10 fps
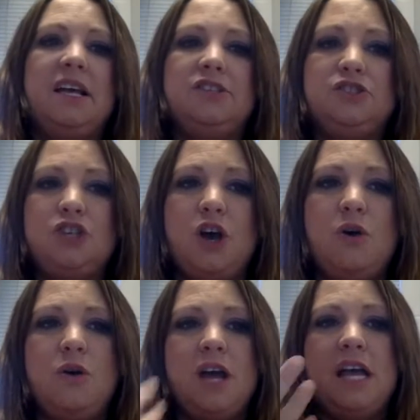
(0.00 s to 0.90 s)

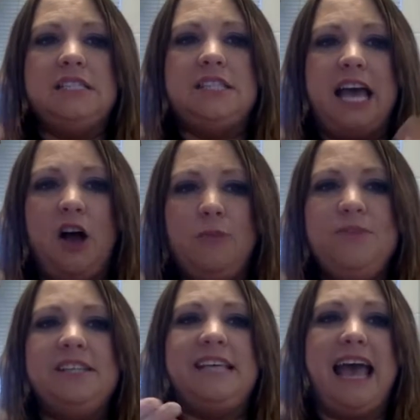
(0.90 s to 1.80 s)
So, to help
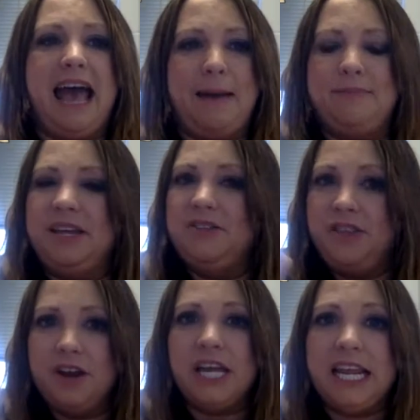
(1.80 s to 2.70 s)
this happen,
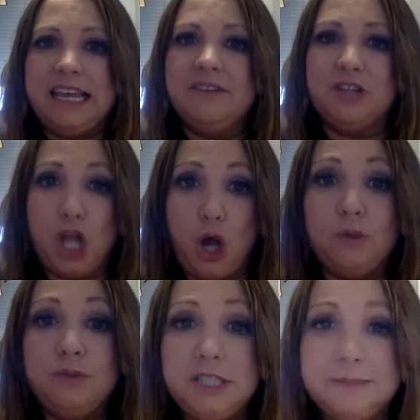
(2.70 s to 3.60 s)
they're going to give
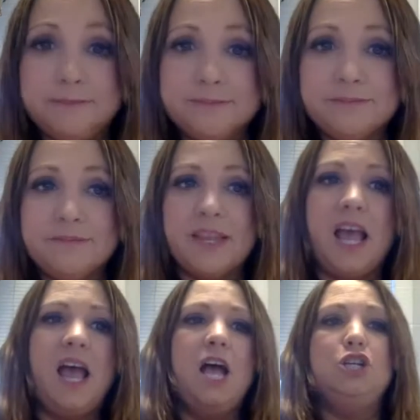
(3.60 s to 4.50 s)
loans
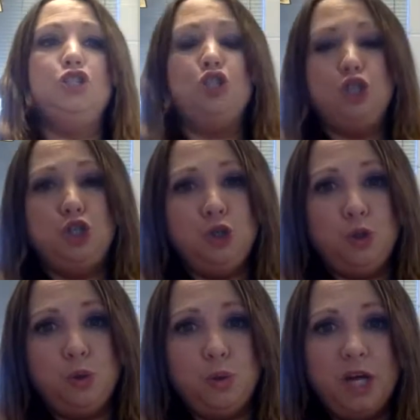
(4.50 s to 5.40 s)

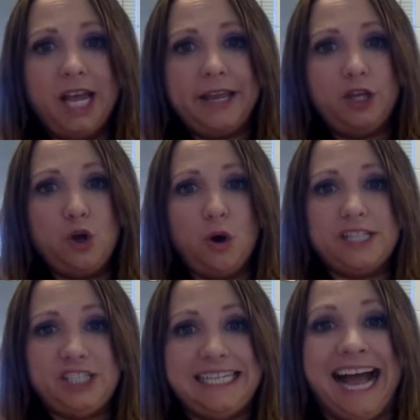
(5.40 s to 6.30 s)
to your
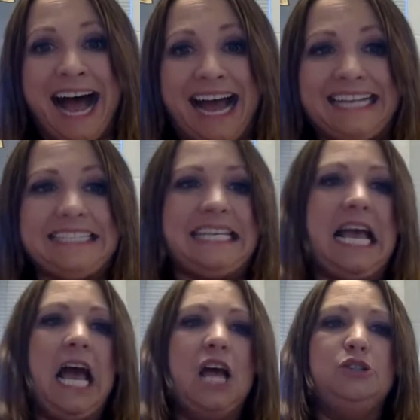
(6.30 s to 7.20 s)
GIs
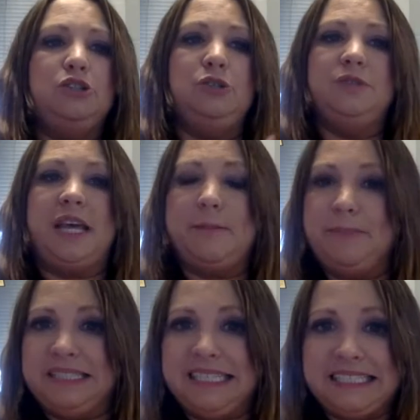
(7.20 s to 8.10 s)
to set up
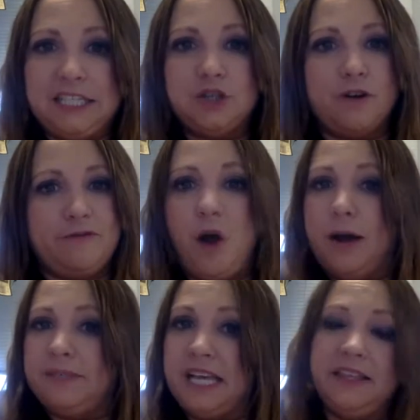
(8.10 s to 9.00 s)
businesses or
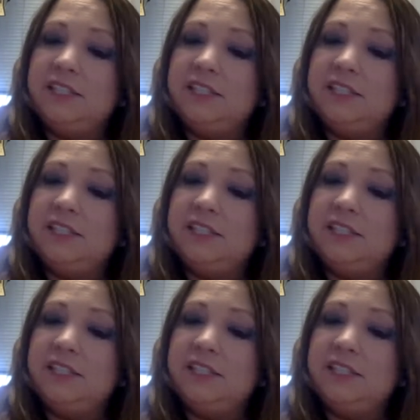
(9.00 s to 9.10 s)
farms.